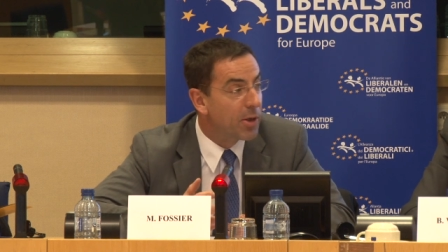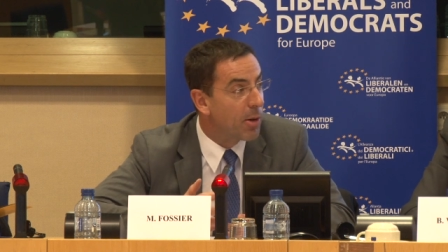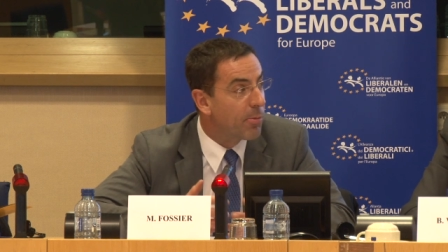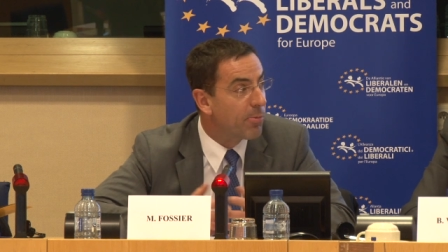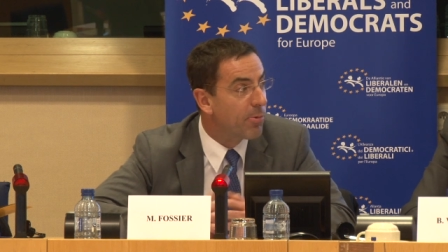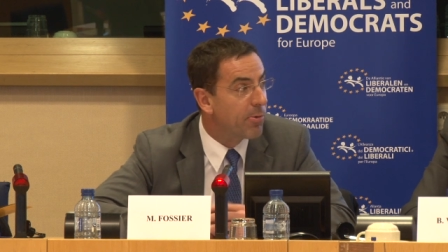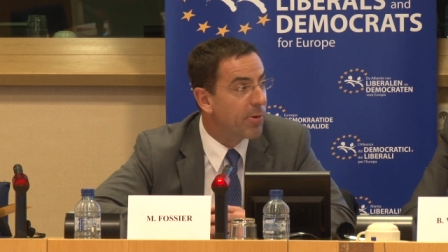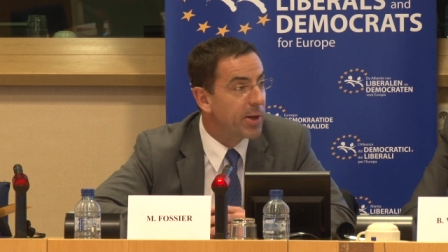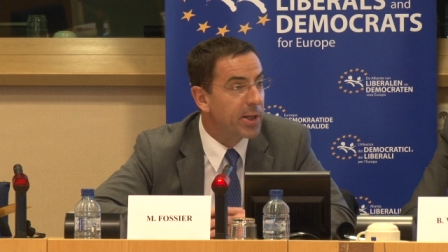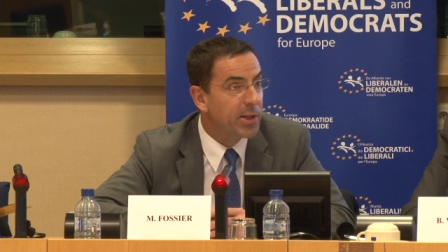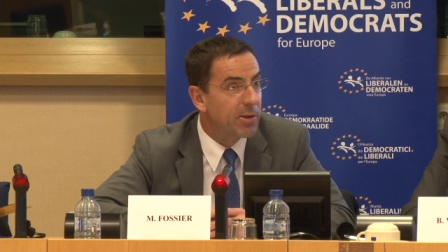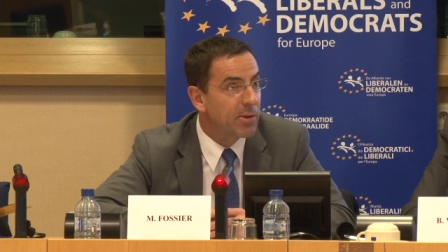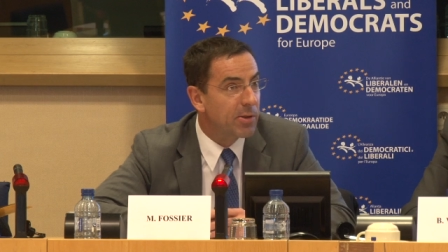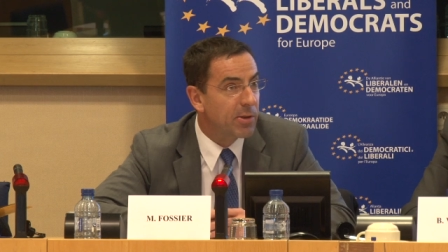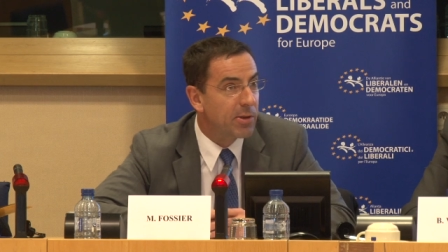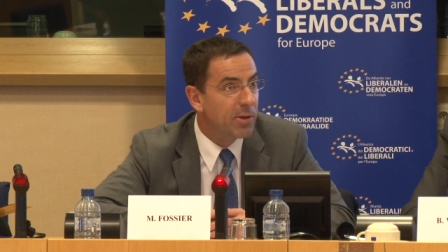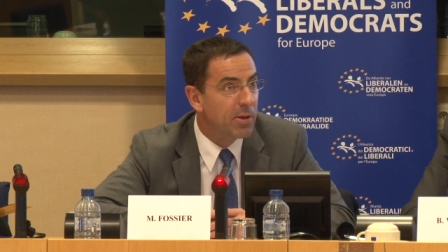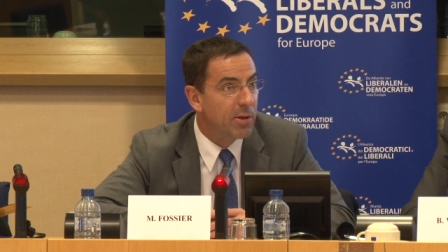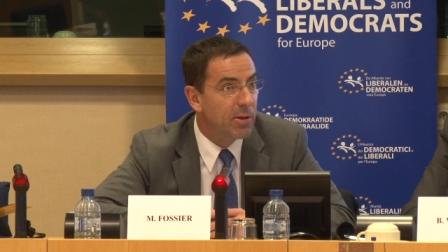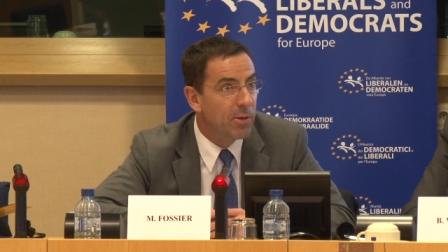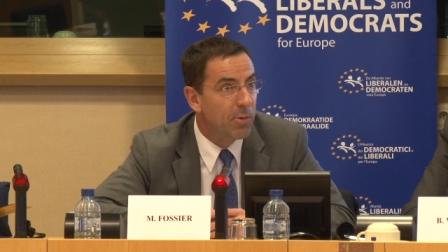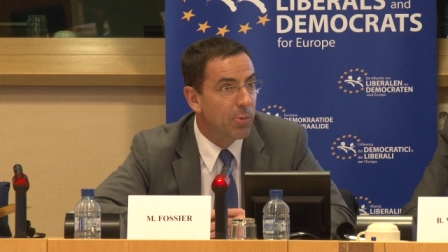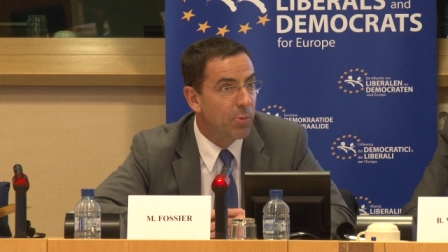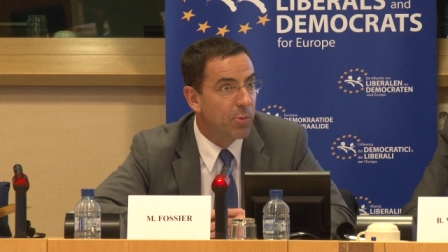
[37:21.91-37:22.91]

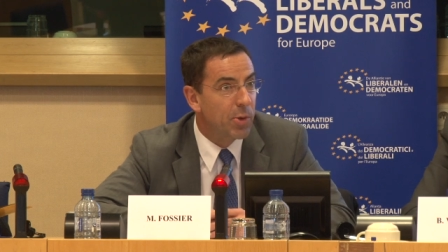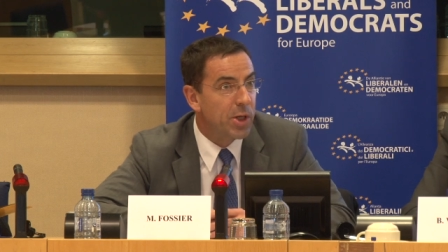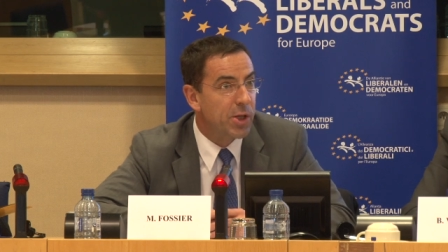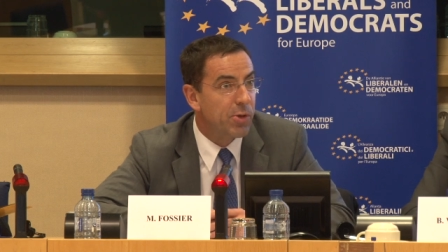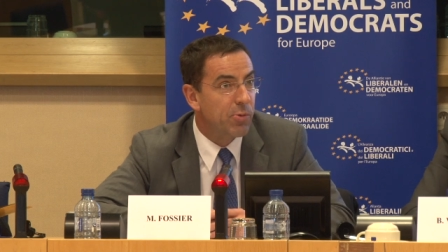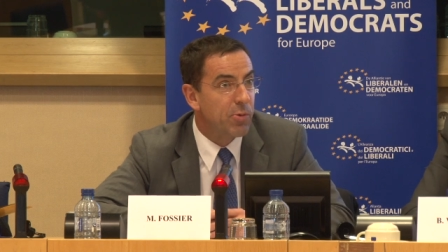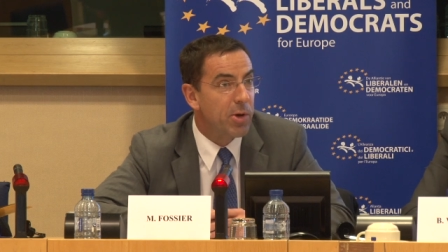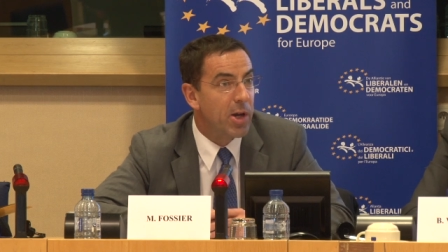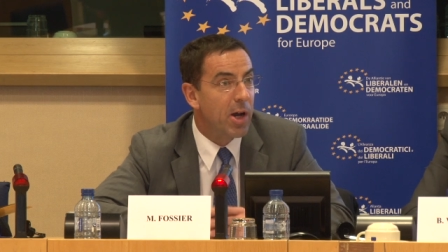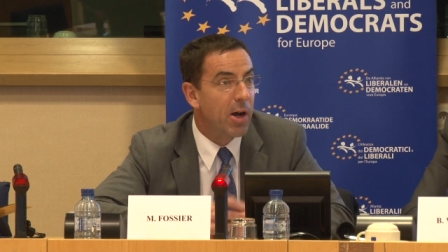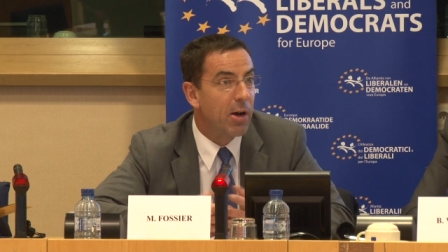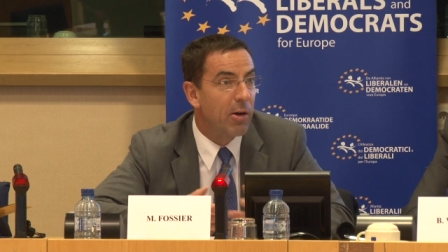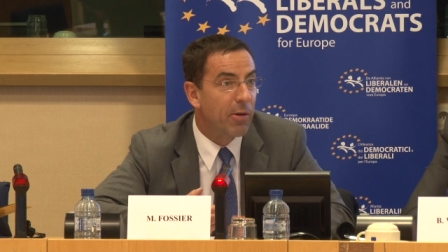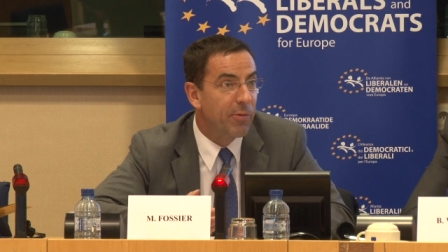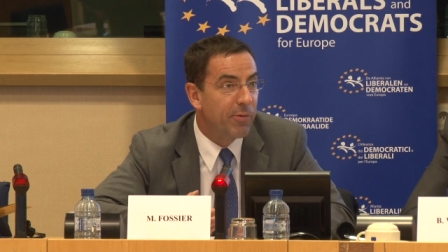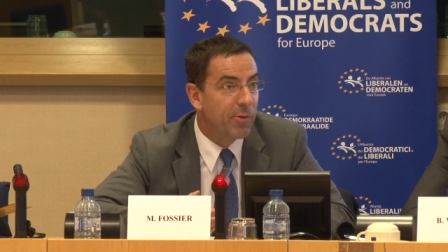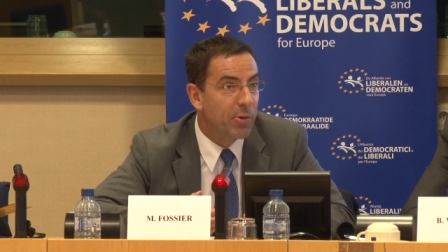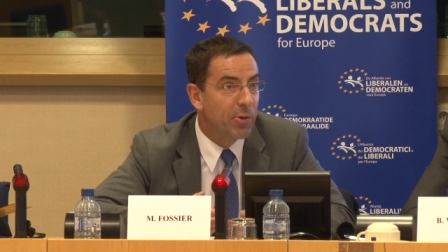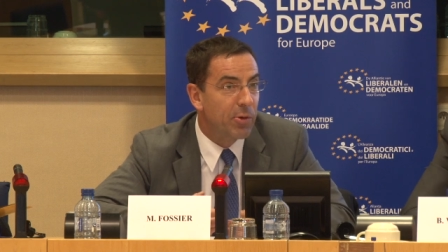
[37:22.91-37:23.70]
operators, which we are, of